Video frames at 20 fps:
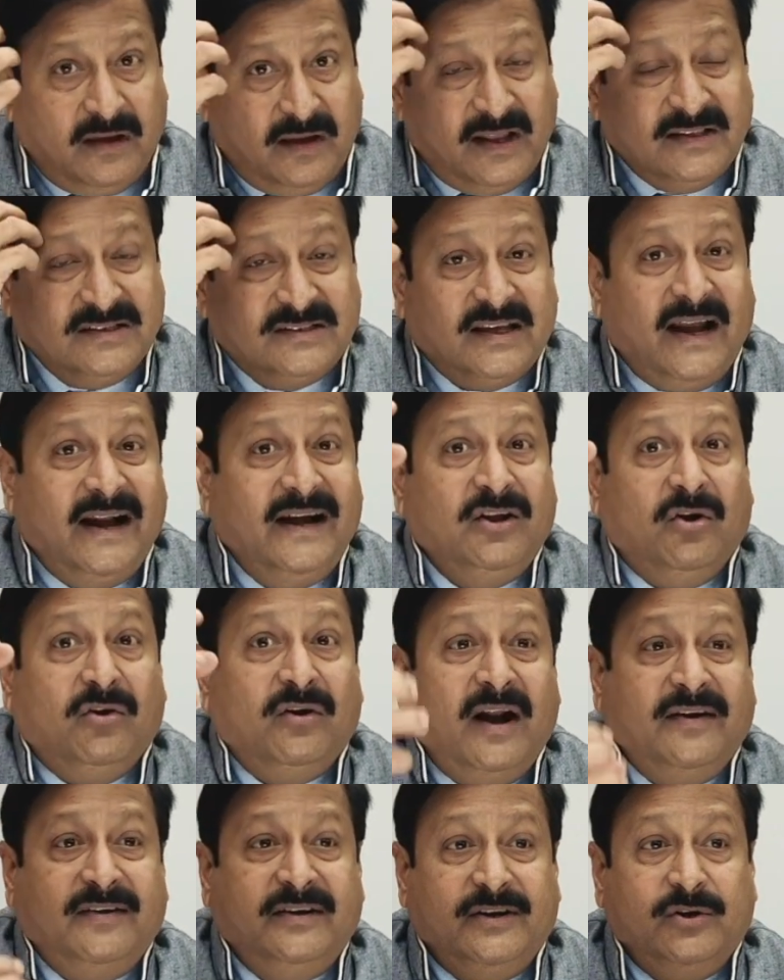inside
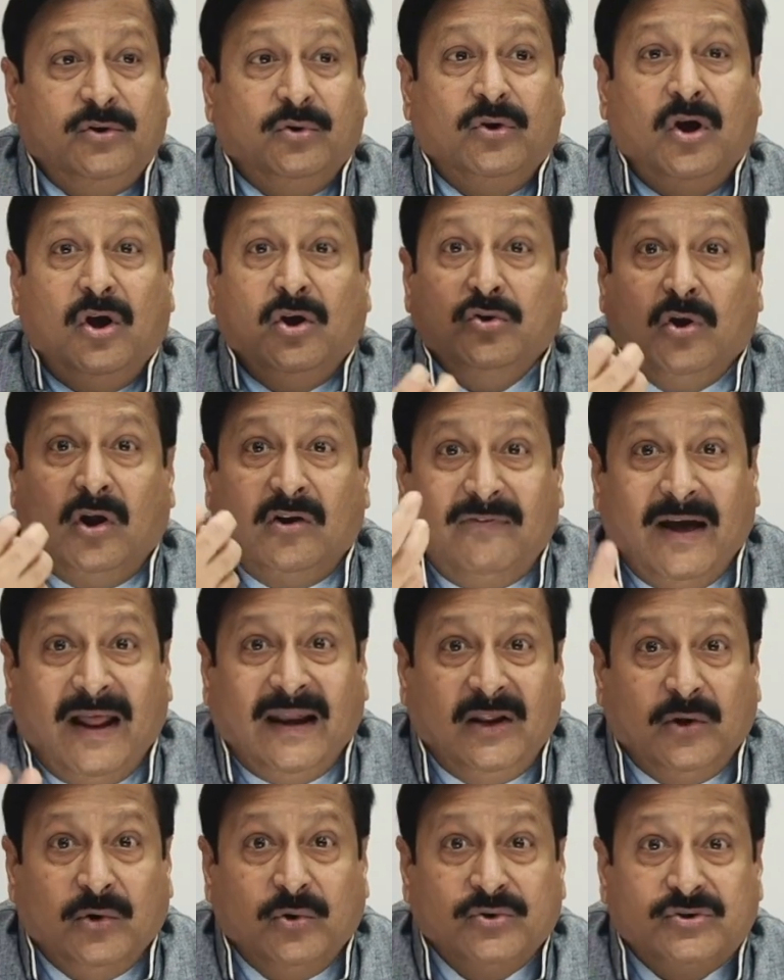your attitude, your
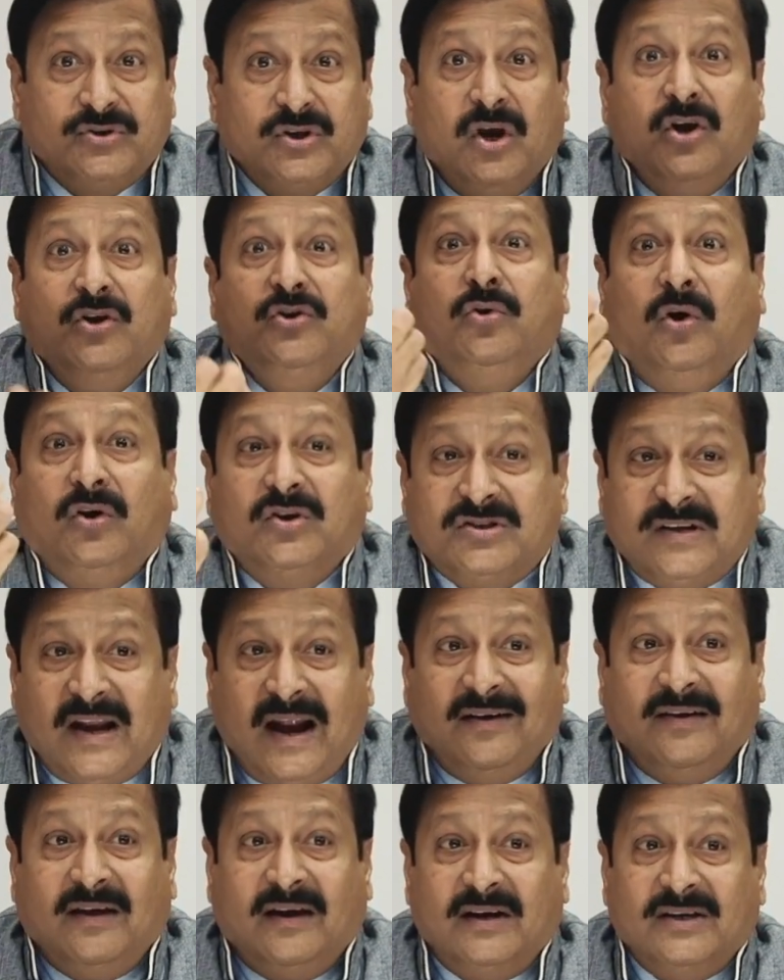values, your
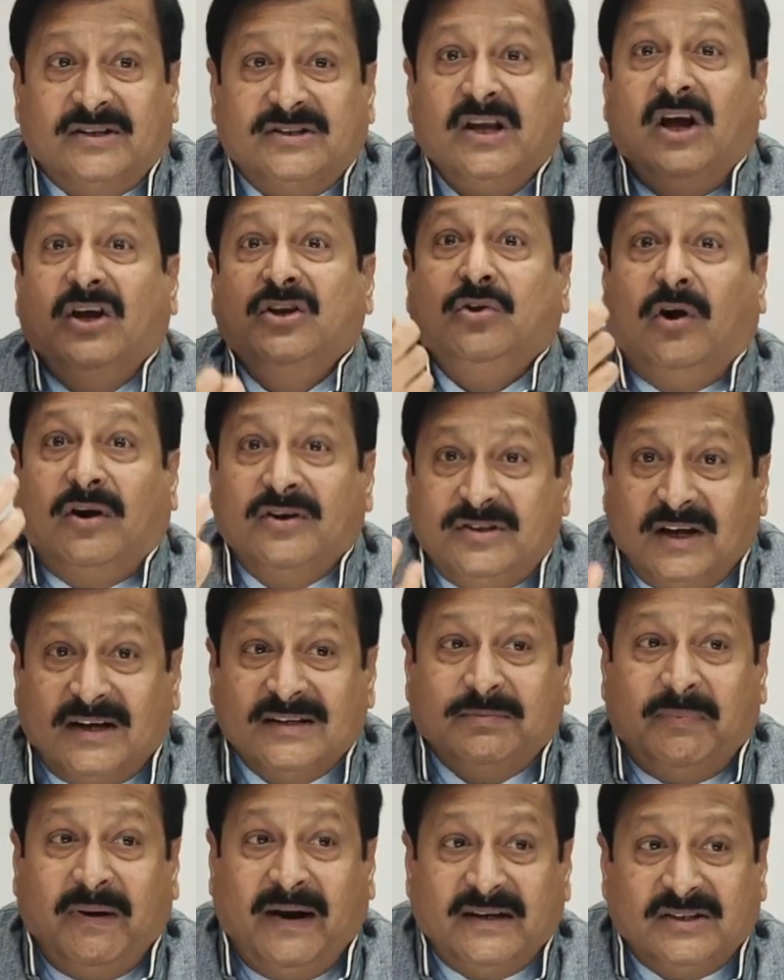standards, your
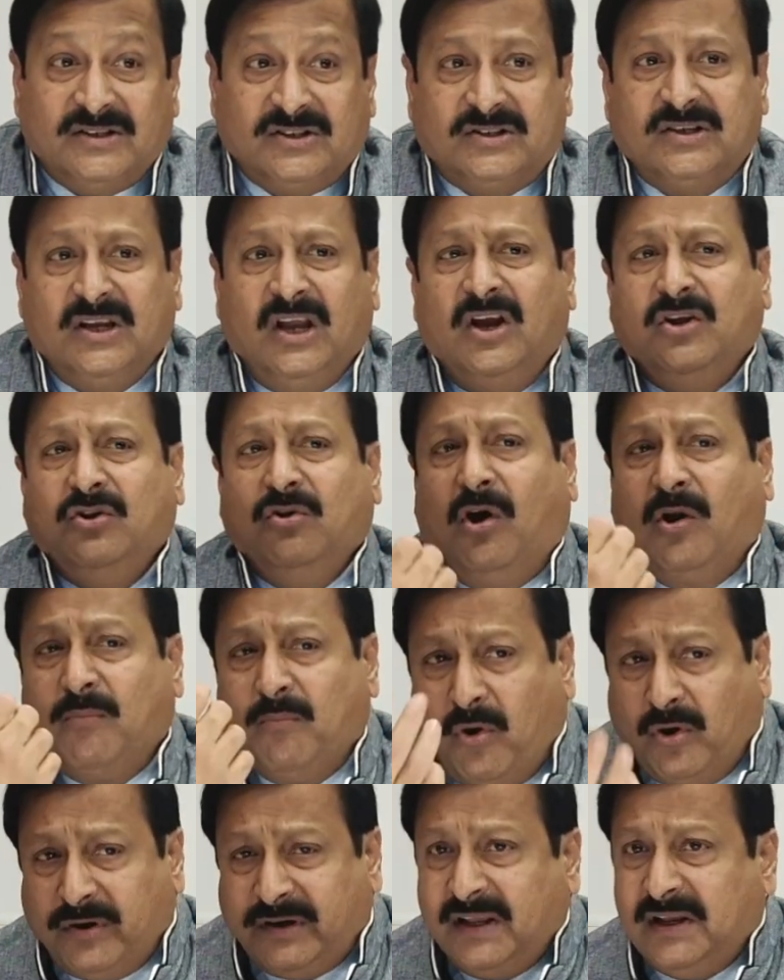judgments, your
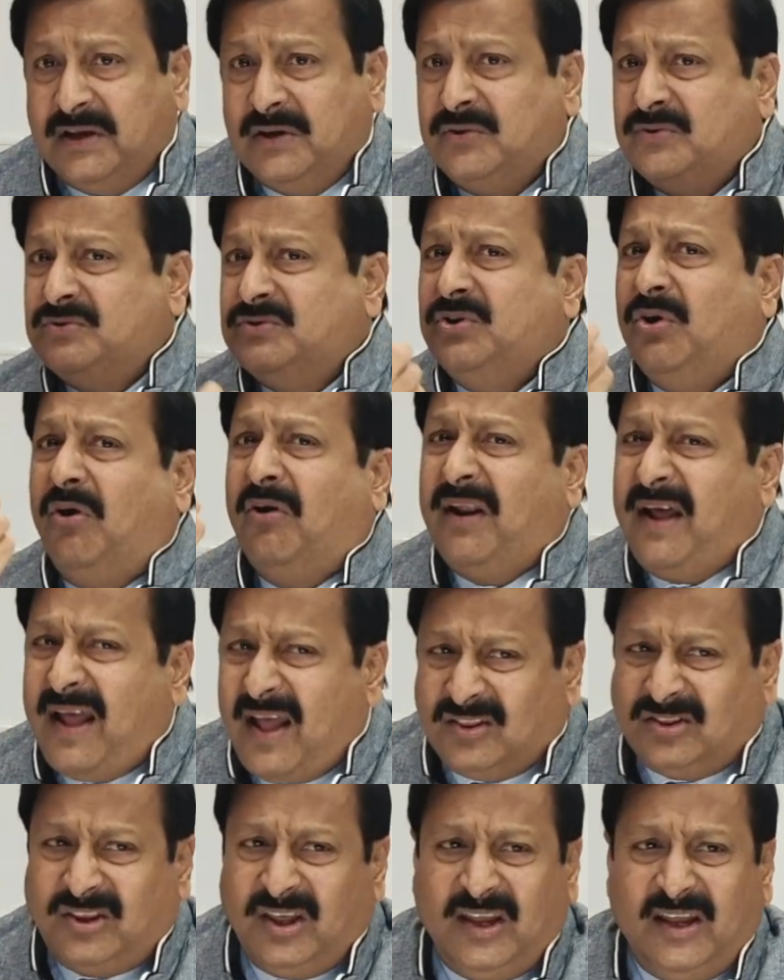motives, your
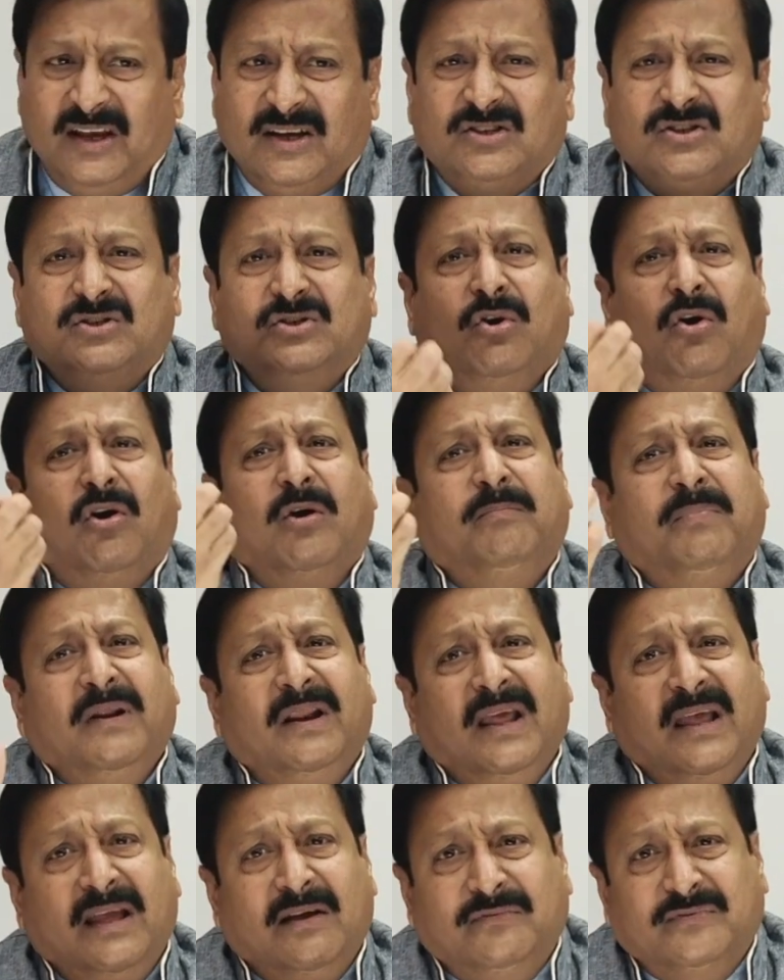ethics, your
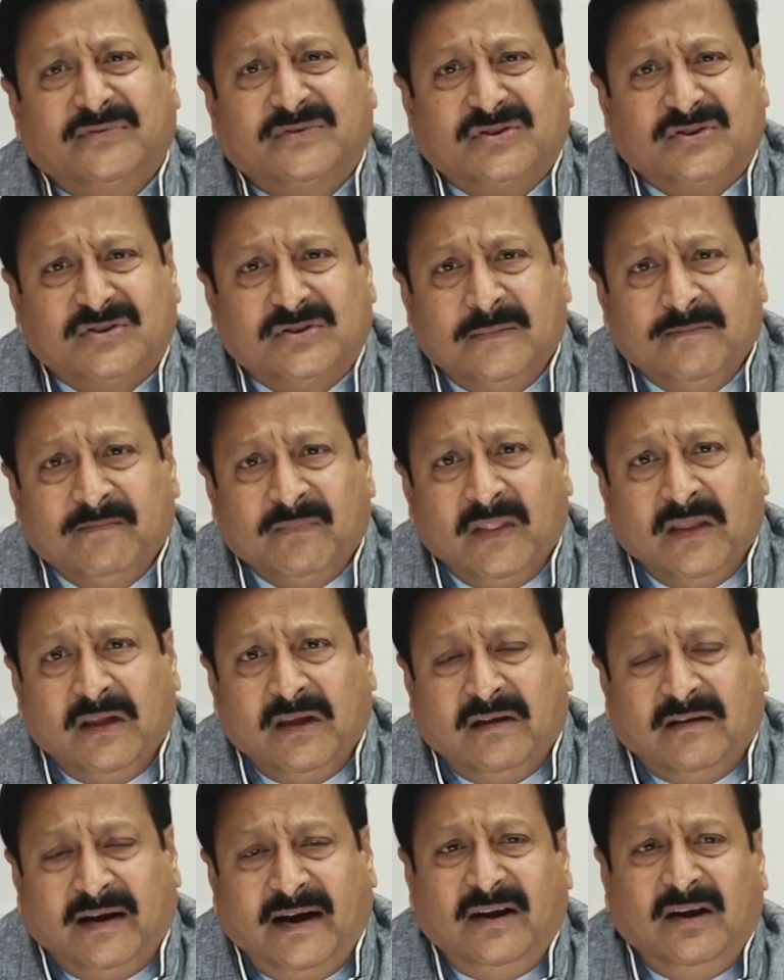beliefs,
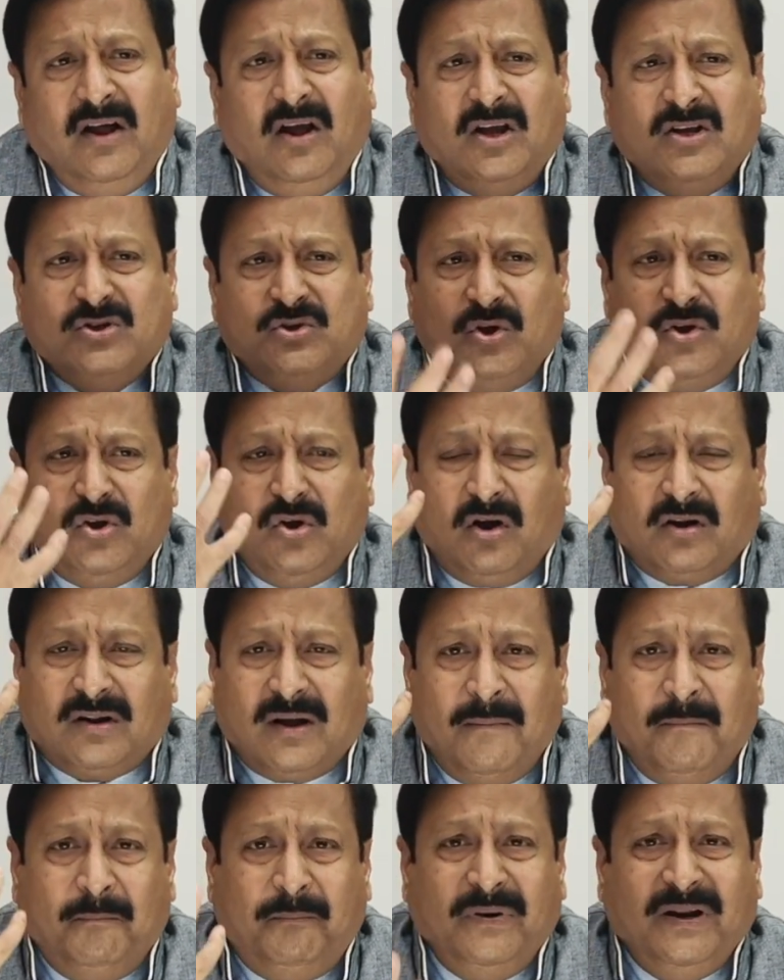right? So your
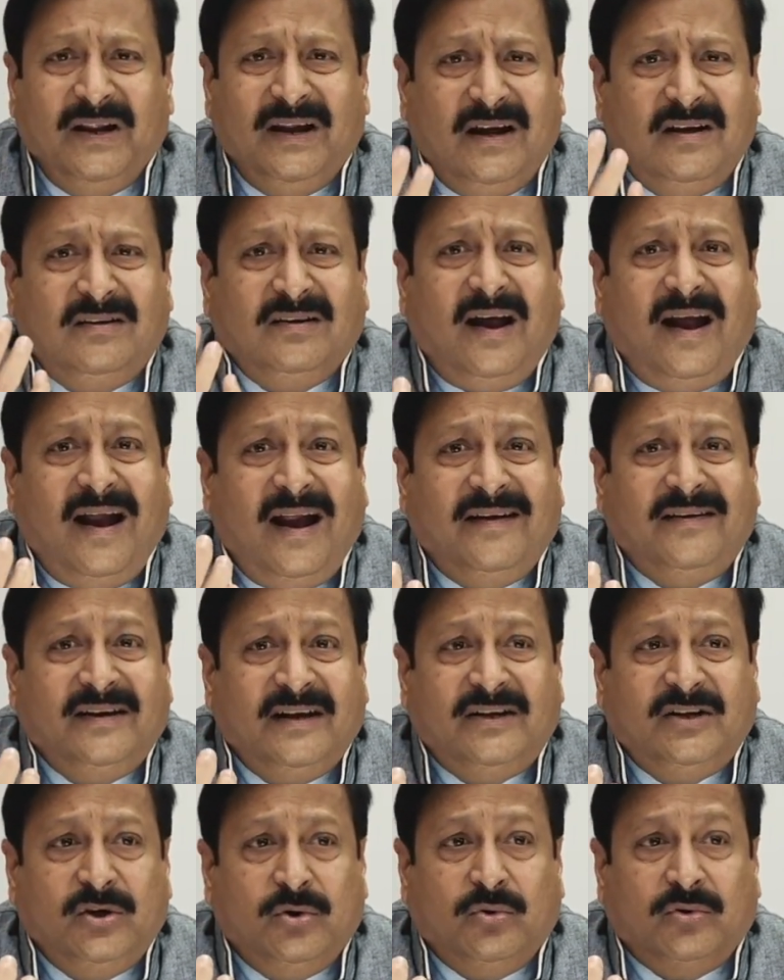complete
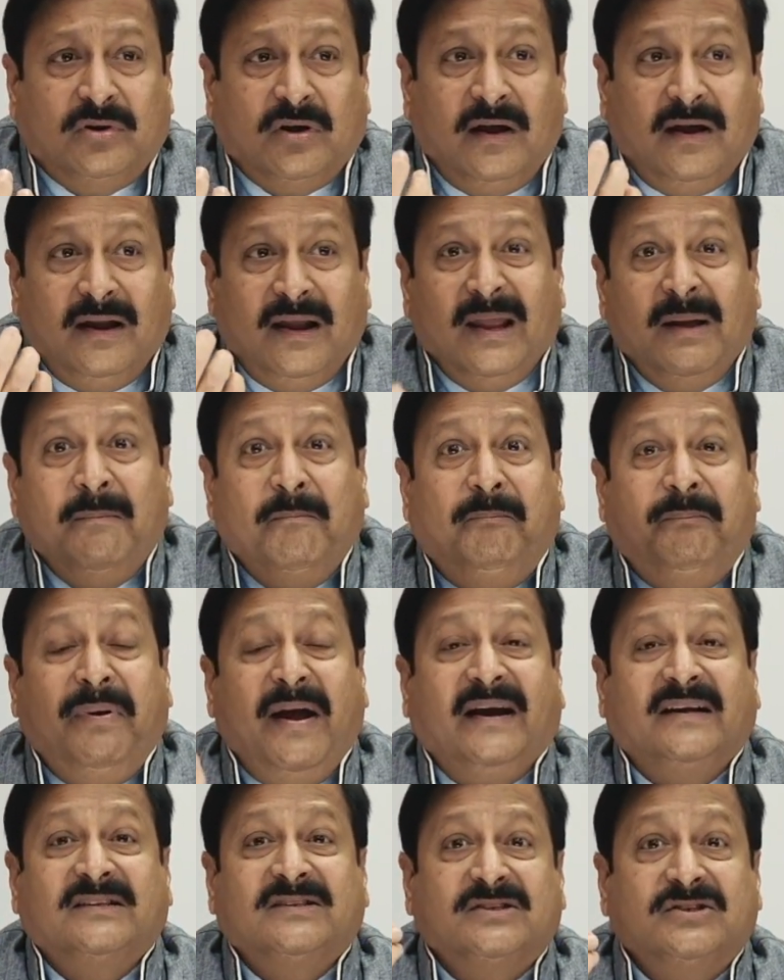attitude
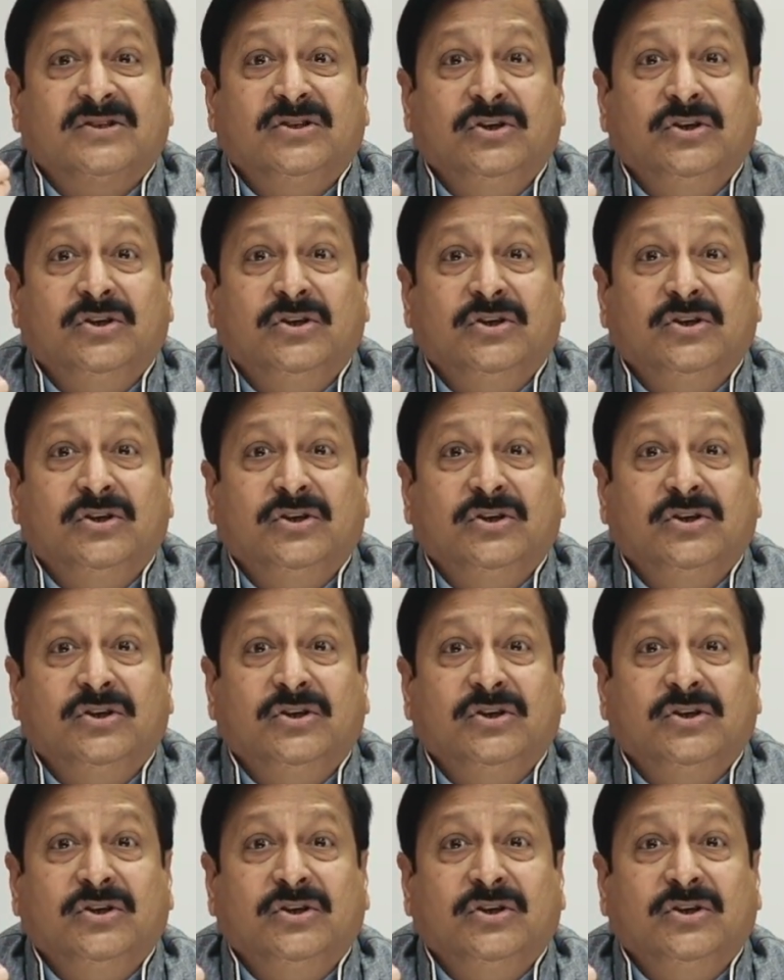impacts